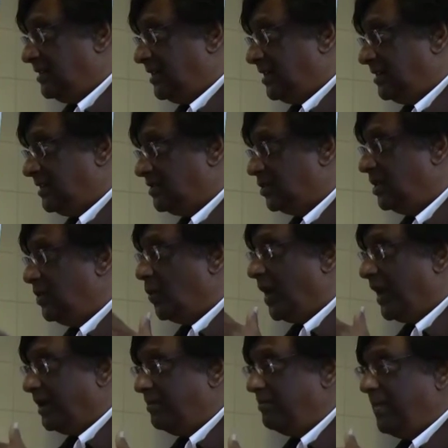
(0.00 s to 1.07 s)
Right? There's only
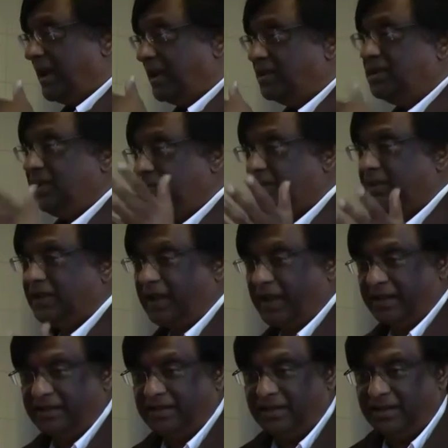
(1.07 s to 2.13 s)
one melody for the
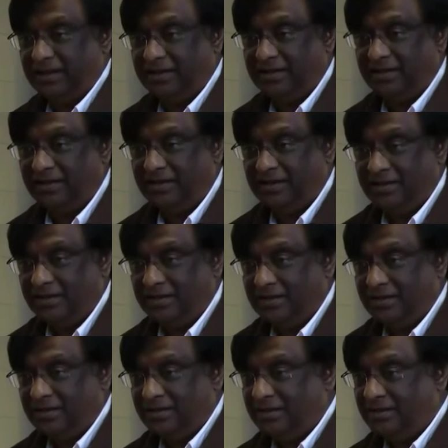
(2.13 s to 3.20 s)
Gayatri.
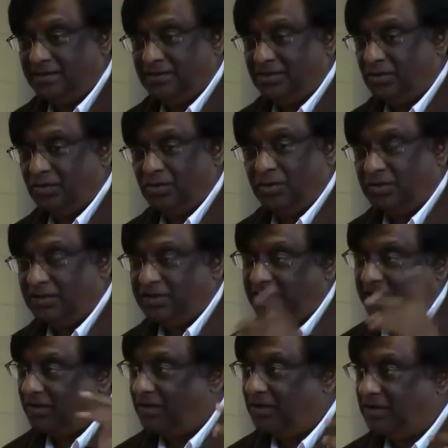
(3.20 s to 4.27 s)
Don't go and
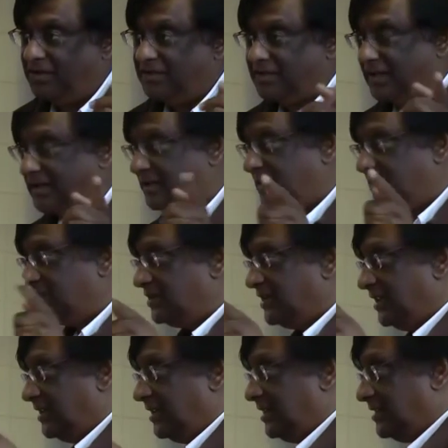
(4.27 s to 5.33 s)
take all these aunties who
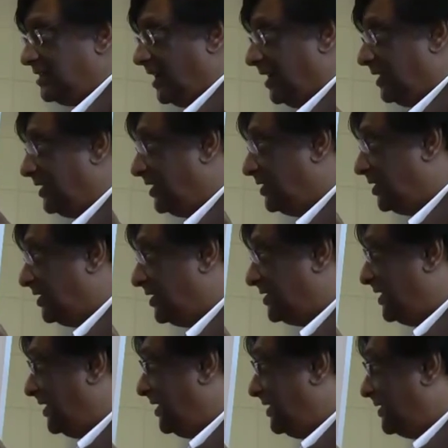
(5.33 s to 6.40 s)
sing these Gayatri on the
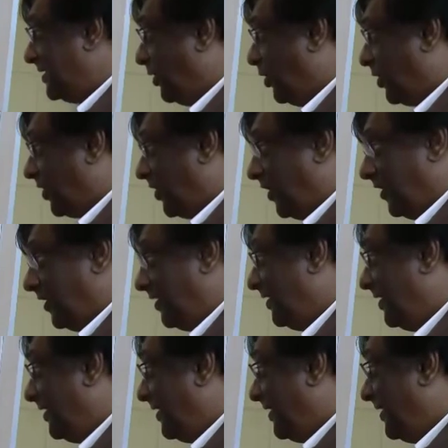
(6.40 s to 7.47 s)
CD. They're all wrong.
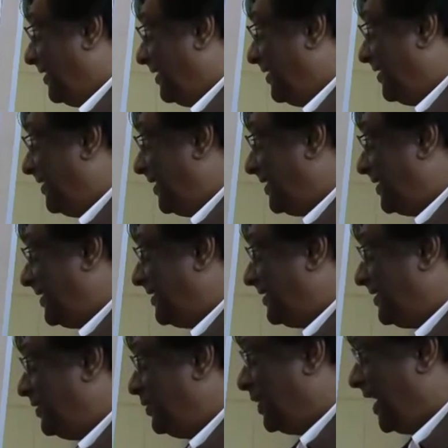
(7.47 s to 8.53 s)
Right?
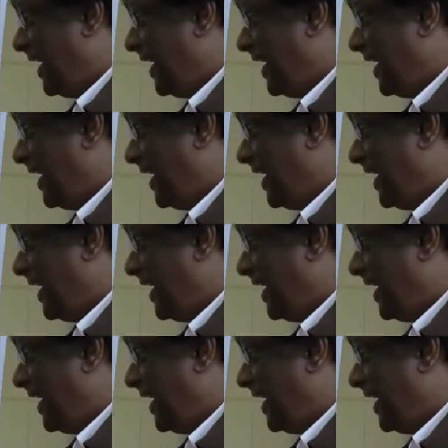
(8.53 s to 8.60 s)
You